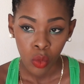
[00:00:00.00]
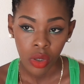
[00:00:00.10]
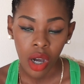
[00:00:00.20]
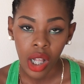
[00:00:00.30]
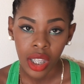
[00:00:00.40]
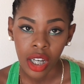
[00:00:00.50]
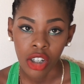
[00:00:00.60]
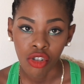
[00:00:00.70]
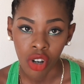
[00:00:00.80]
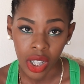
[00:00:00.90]
We call it
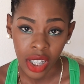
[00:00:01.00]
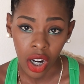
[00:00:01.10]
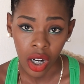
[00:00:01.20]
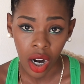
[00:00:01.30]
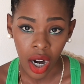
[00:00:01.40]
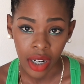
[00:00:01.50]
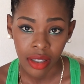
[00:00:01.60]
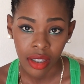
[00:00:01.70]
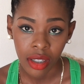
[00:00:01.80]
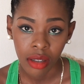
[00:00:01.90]
a trolley or
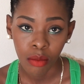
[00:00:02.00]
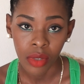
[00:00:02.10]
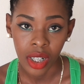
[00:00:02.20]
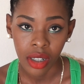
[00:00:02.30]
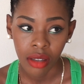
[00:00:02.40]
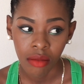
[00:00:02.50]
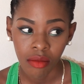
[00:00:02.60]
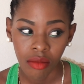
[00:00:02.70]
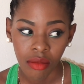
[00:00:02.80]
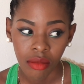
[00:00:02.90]
cart, but
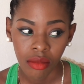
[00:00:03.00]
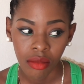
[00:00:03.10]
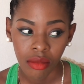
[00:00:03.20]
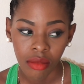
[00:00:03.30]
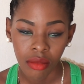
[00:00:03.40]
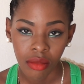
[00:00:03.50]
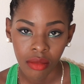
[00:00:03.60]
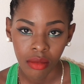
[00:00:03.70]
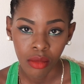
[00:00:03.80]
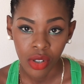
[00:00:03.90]

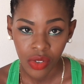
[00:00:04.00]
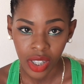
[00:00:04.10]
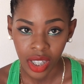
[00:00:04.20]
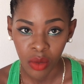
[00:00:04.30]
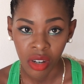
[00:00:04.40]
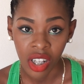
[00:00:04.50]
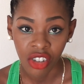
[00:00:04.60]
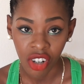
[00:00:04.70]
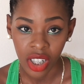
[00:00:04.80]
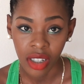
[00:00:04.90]
most of the time we call it a
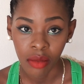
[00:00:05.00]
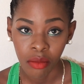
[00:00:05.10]
trolley.